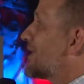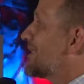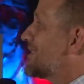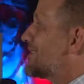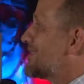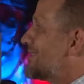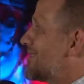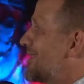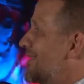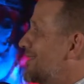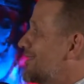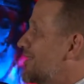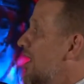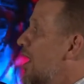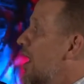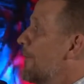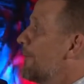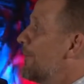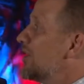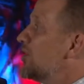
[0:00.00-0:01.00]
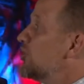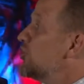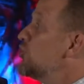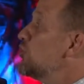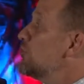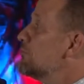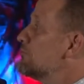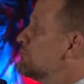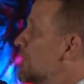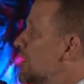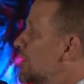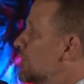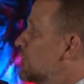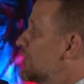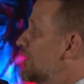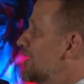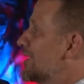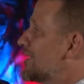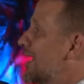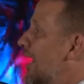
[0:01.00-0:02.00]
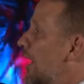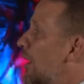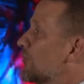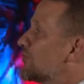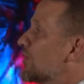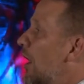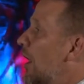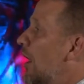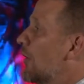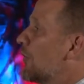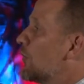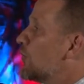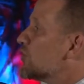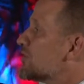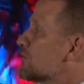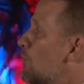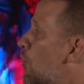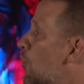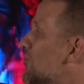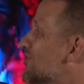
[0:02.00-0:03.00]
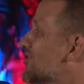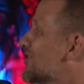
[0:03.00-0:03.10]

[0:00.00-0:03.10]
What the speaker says: conceit, but in humility count others more